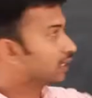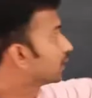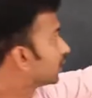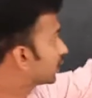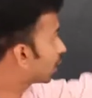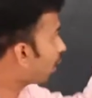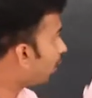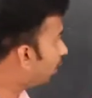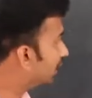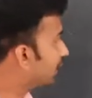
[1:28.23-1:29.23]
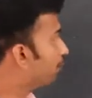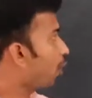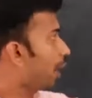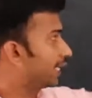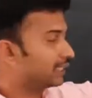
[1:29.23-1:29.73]
these are all the
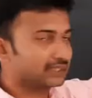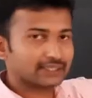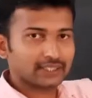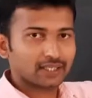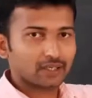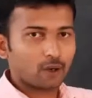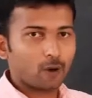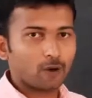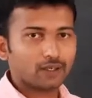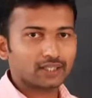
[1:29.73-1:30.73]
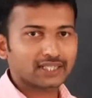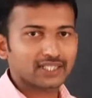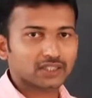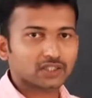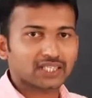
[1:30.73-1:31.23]
points, or
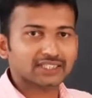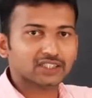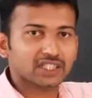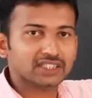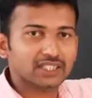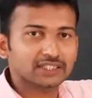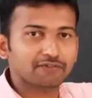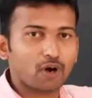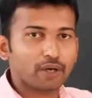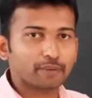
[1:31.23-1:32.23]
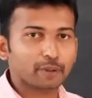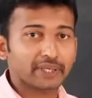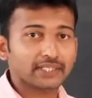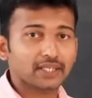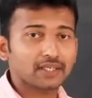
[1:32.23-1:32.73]
this construction is formed
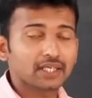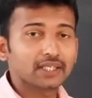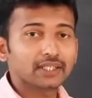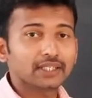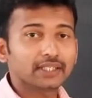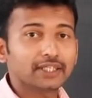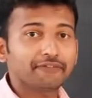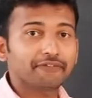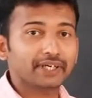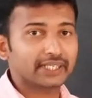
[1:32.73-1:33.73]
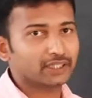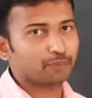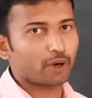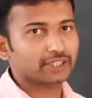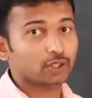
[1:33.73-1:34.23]
by the different
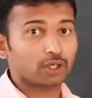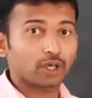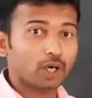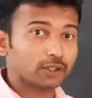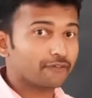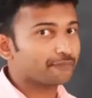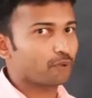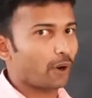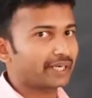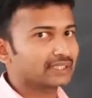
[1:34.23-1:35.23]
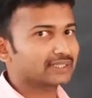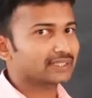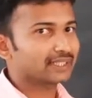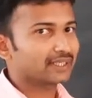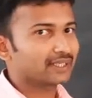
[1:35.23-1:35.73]
points or lot of points,
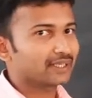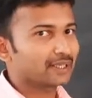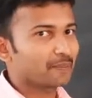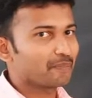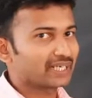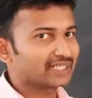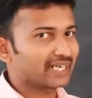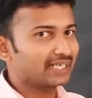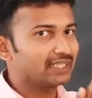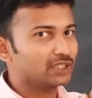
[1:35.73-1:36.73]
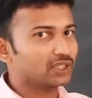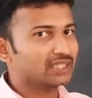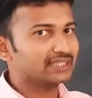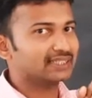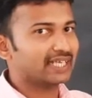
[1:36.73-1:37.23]
but the condition
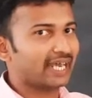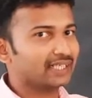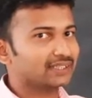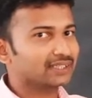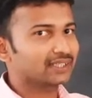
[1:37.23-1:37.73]
is that